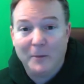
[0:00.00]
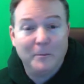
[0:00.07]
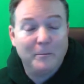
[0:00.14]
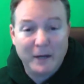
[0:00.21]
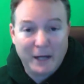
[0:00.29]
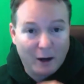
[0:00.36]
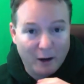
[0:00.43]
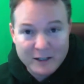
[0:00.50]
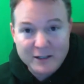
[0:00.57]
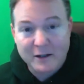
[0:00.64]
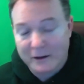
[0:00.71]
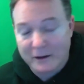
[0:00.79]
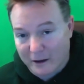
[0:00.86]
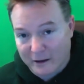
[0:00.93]
be honest
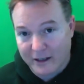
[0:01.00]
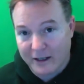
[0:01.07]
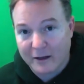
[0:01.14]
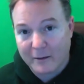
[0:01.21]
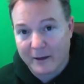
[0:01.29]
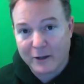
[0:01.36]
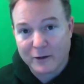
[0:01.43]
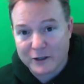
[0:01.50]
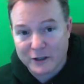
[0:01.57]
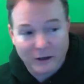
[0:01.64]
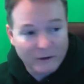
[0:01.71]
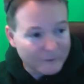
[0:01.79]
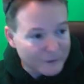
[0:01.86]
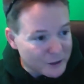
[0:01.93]
and authentic about
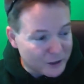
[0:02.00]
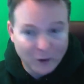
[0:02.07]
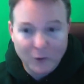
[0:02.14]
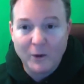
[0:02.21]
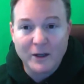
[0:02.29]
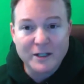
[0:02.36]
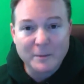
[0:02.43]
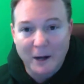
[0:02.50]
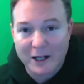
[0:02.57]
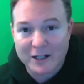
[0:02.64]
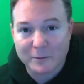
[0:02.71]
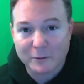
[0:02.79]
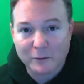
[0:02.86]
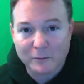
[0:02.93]
yourself. Show what's
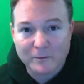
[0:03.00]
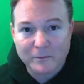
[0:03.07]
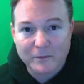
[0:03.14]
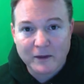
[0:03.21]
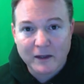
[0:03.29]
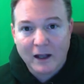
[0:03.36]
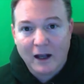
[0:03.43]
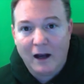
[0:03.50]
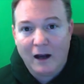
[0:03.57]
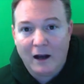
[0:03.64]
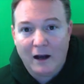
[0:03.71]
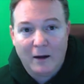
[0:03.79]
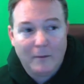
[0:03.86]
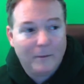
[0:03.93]
possible
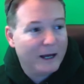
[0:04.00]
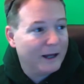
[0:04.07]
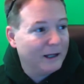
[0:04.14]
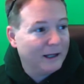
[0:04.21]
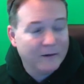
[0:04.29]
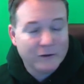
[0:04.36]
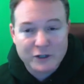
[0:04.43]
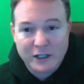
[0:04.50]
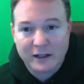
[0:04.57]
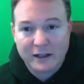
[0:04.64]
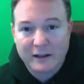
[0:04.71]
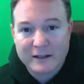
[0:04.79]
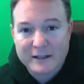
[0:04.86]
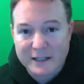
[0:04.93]
by
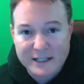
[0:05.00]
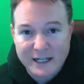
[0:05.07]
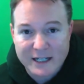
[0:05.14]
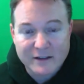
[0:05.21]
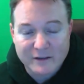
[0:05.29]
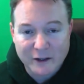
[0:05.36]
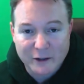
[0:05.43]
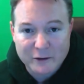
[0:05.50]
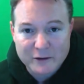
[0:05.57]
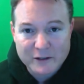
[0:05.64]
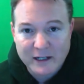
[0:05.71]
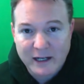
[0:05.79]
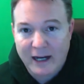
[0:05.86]
leveraging the success of others.